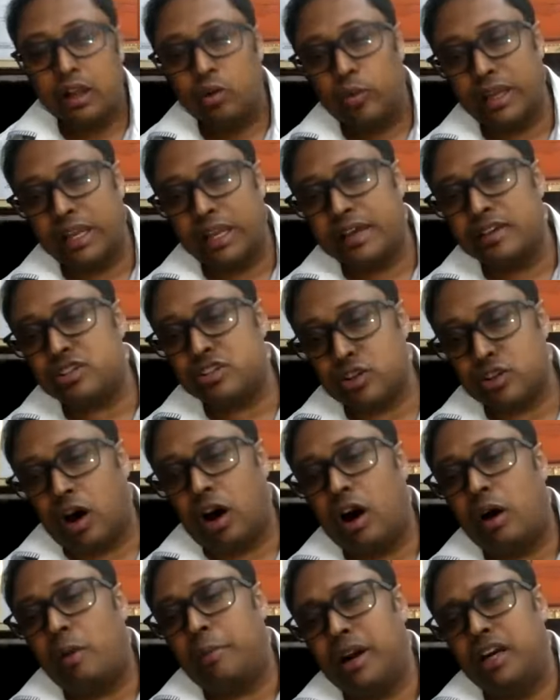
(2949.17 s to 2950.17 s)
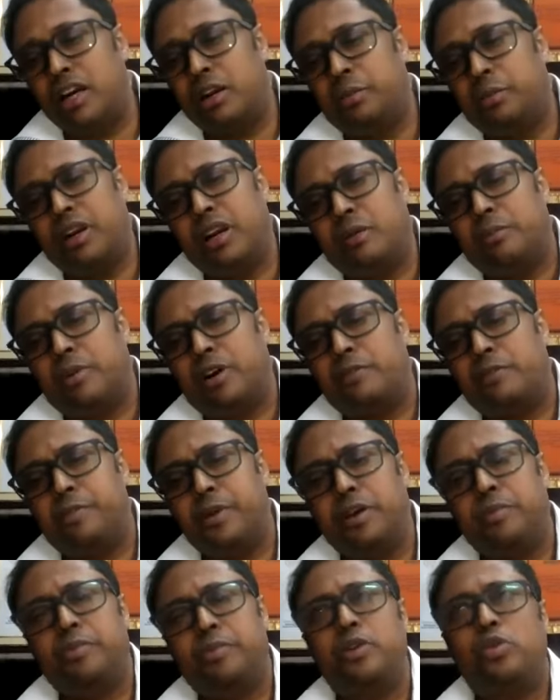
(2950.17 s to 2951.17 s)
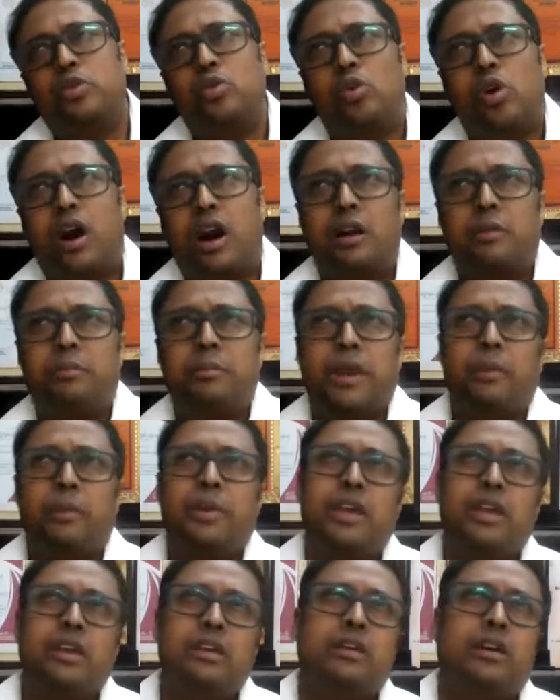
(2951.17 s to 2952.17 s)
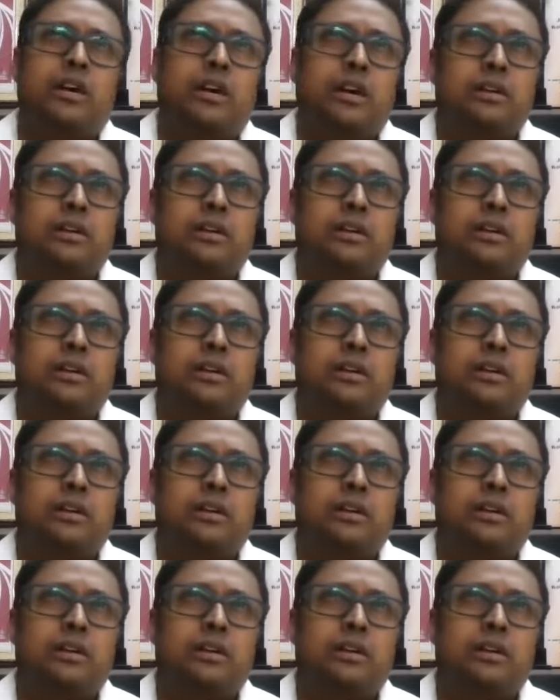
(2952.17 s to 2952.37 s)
Well, I saw multiple number of people who are maybe